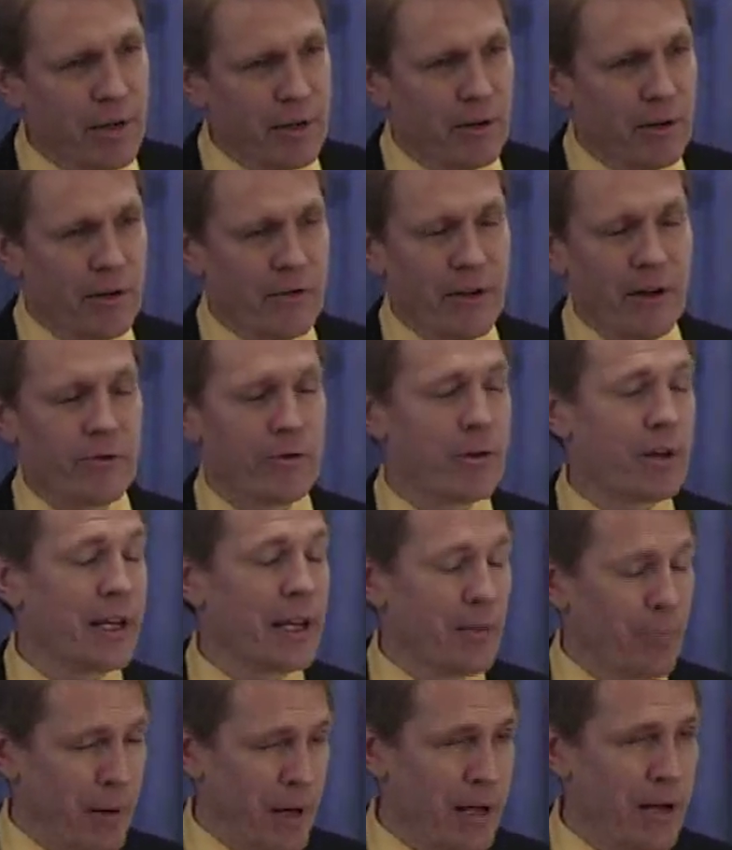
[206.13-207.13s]
You don't even have a good
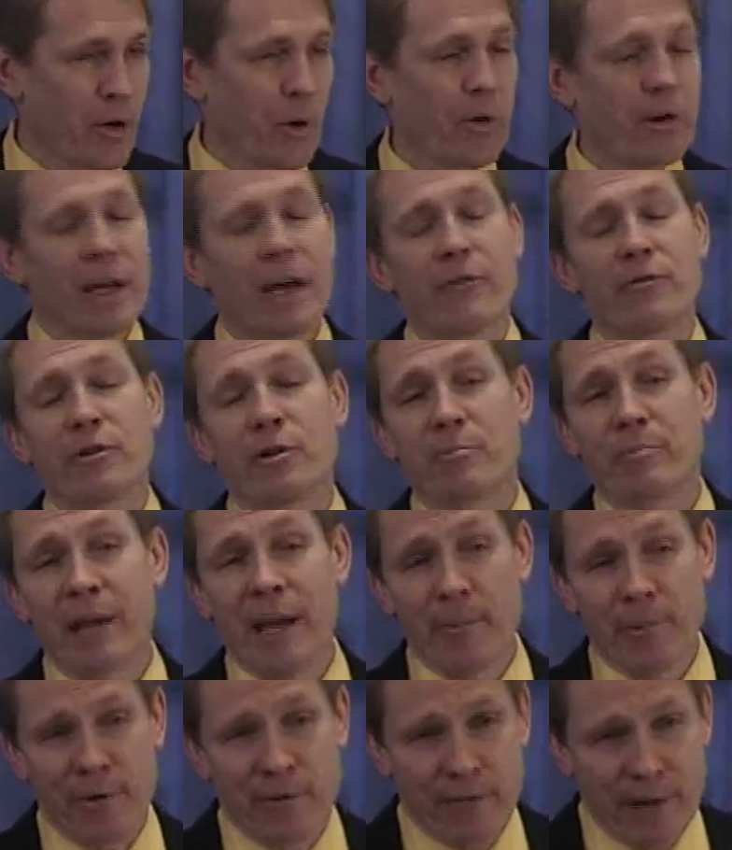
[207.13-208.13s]
ink pen, nor do you have good
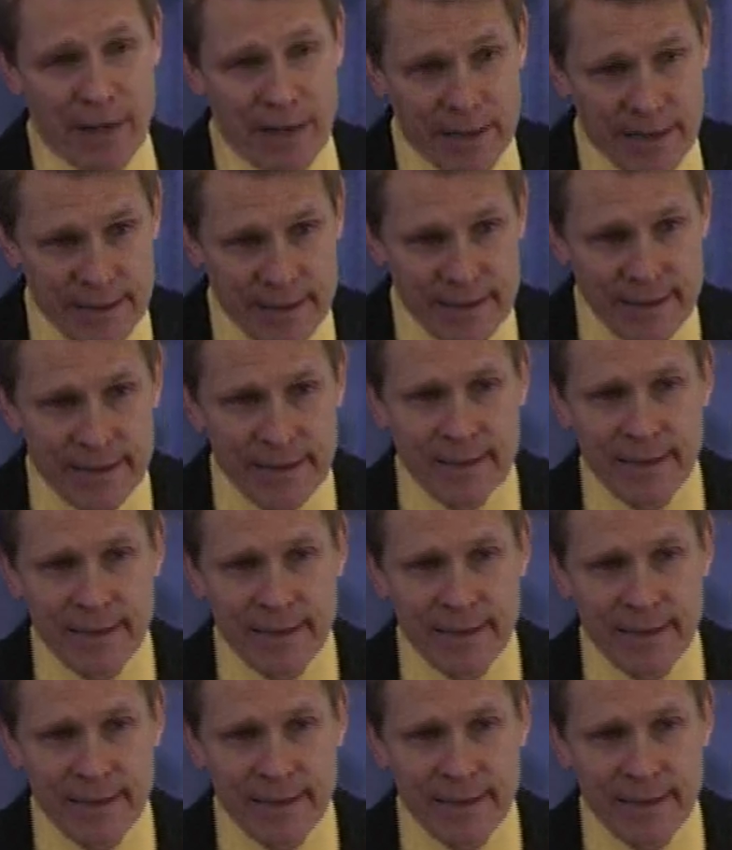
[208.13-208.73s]
paper to write on.